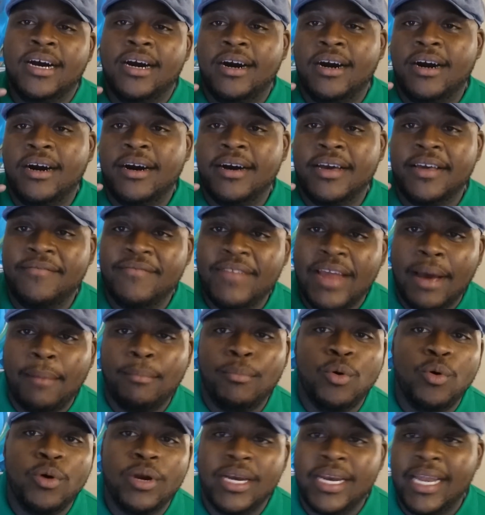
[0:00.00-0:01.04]
if not
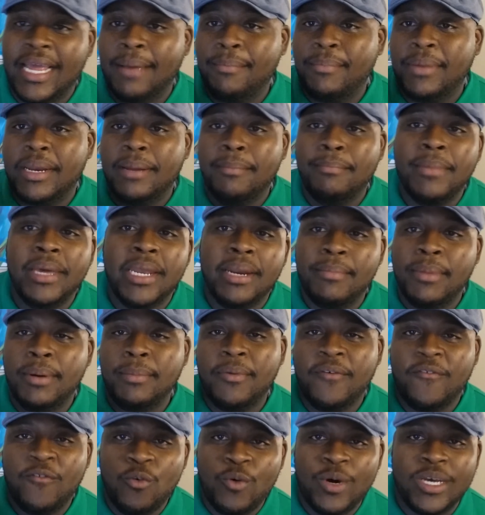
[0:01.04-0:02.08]
more than that, but a
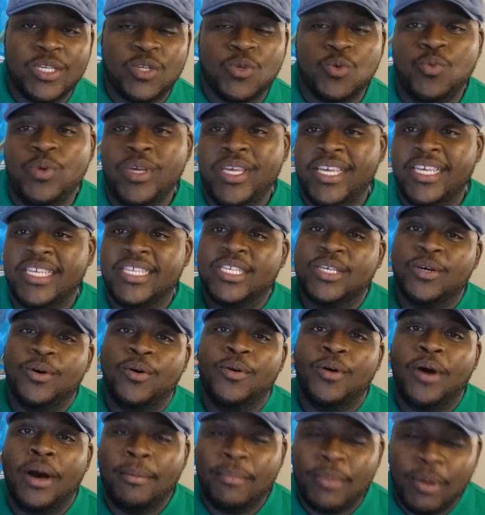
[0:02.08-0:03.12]
minimum of once a week.
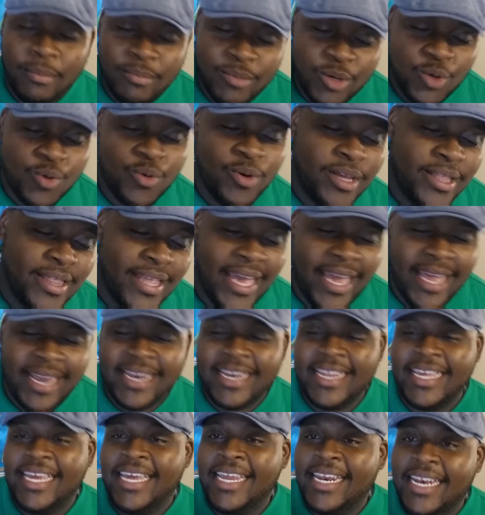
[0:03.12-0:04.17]
So I'm doing
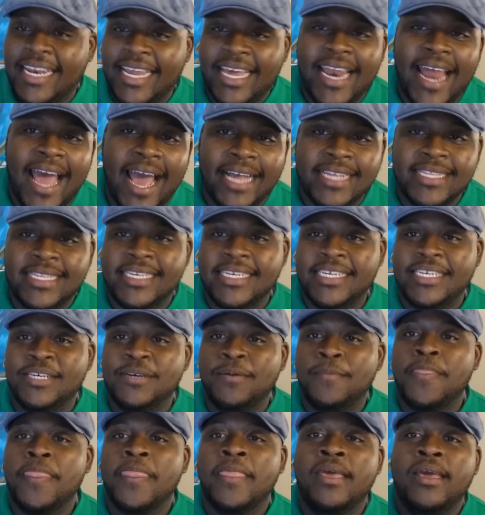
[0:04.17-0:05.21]
that, getting that out to
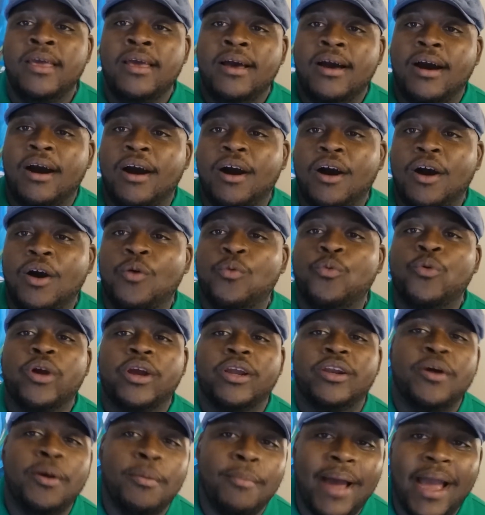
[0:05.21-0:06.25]
you,
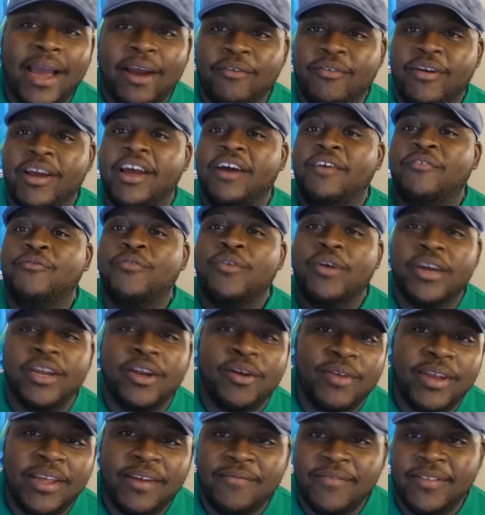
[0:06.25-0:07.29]
working on my craft, working
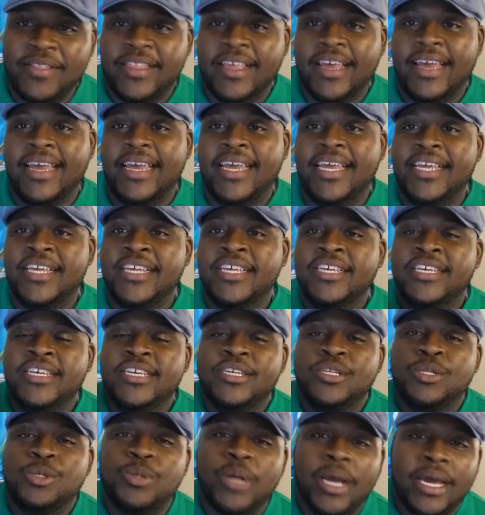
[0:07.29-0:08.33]
on everything,
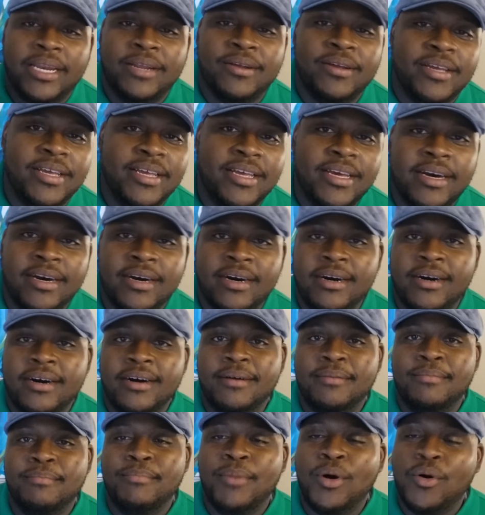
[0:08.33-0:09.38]
trying
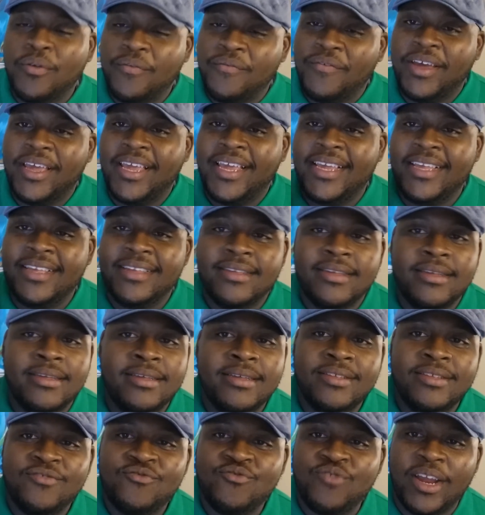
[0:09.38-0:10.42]
to motivate,
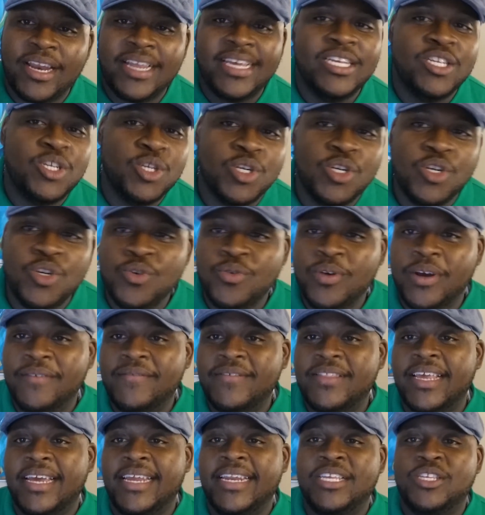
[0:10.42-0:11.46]
trying to get you to do
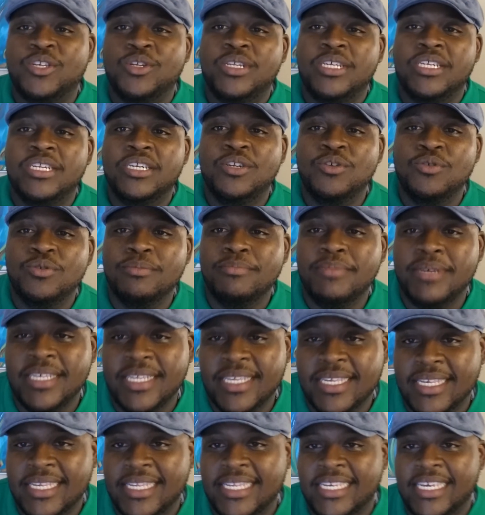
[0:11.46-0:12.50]
everything that you need to do to be
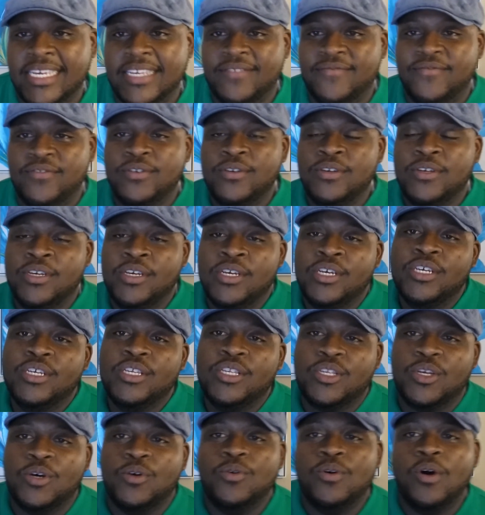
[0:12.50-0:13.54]
successful.
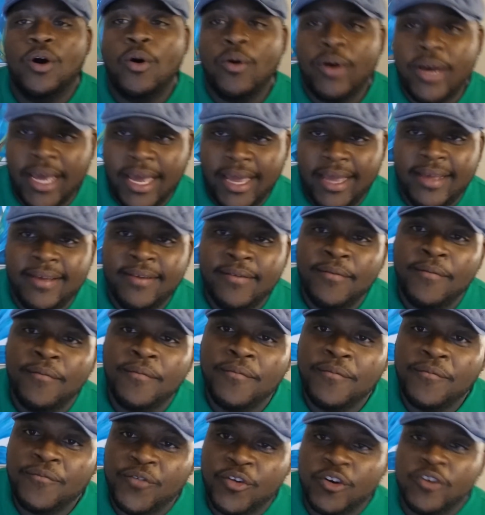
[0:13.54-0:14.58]
So okay,
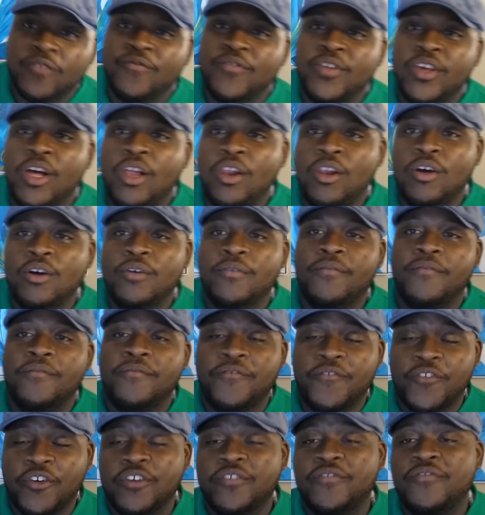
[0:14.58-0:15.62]
first video,
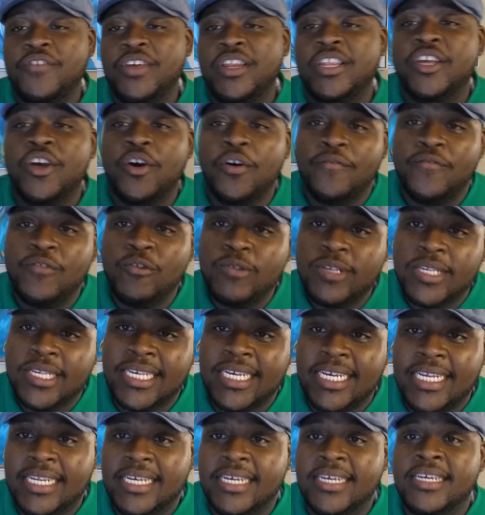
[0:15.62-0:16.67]
if you've
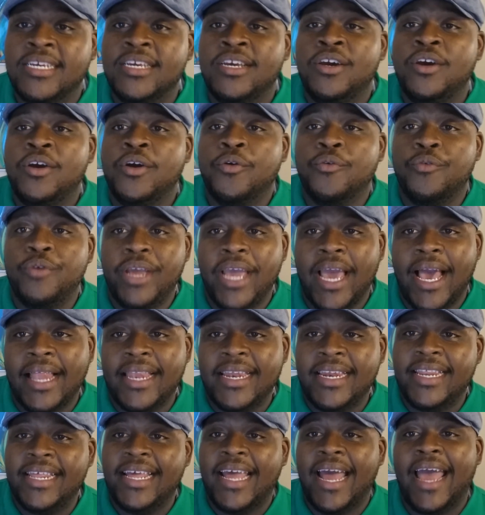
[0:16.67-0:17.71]
seen it,
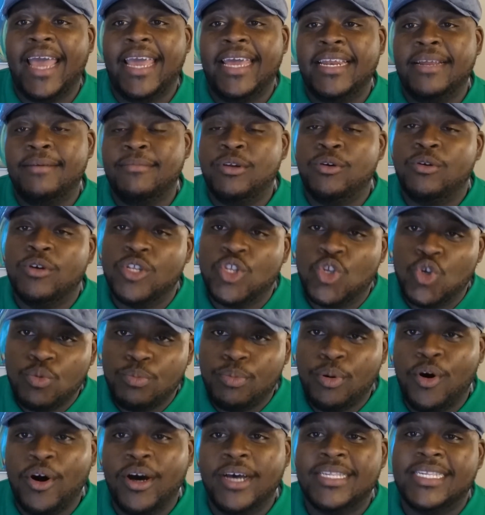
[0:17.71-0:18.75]
reality. I end up doing 2
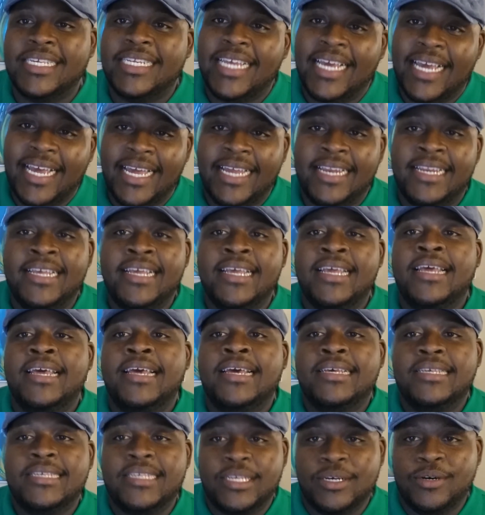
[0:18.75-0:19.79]
parts of that.
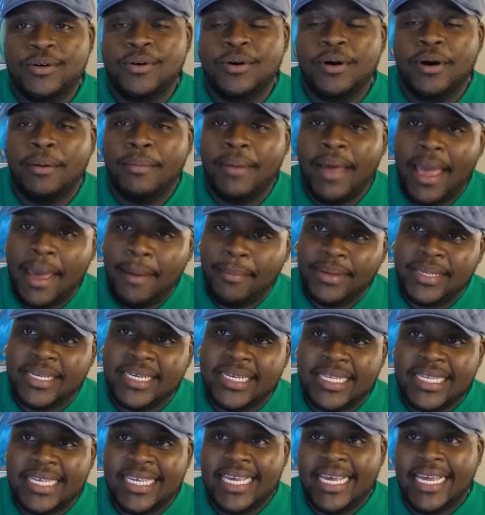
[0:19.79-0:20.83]
So I'm happy
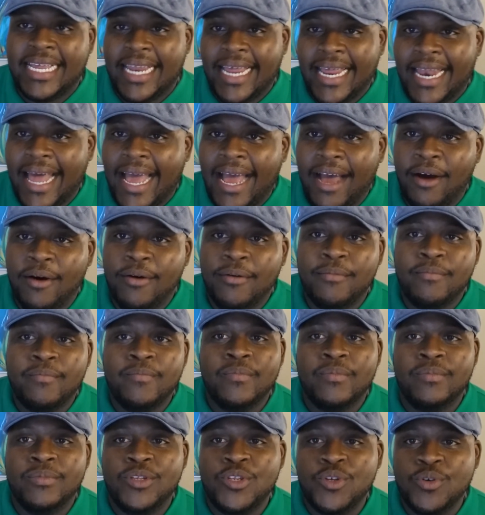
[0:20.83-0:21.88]
just to get that out,
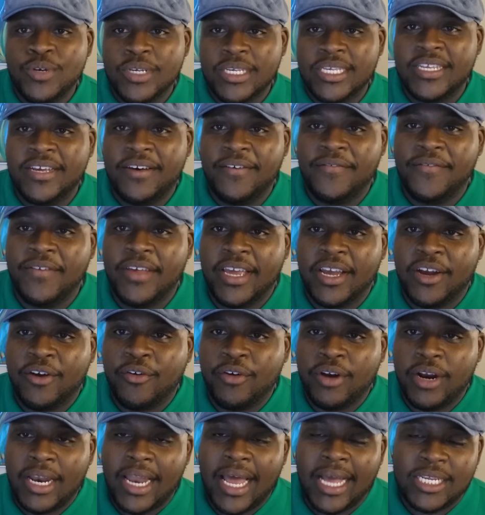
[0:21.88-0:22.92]
doing stuff in
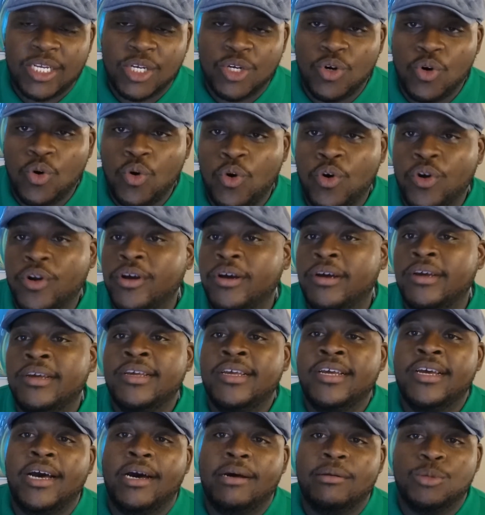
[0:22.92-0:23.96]
chronological order.
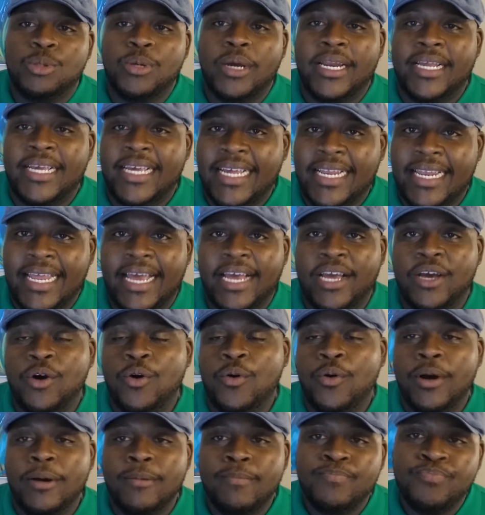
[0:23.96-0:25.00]
I'm trying to get that
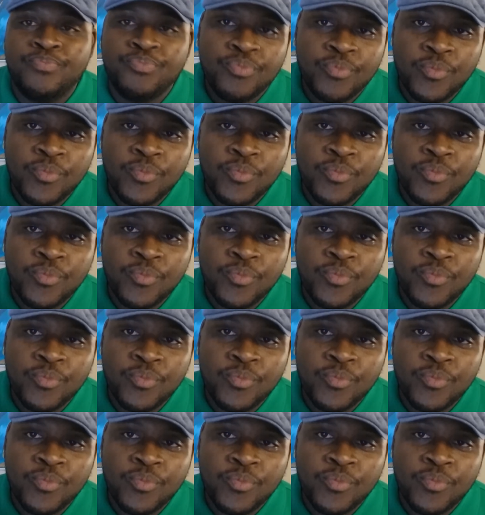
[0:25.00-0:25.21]
going.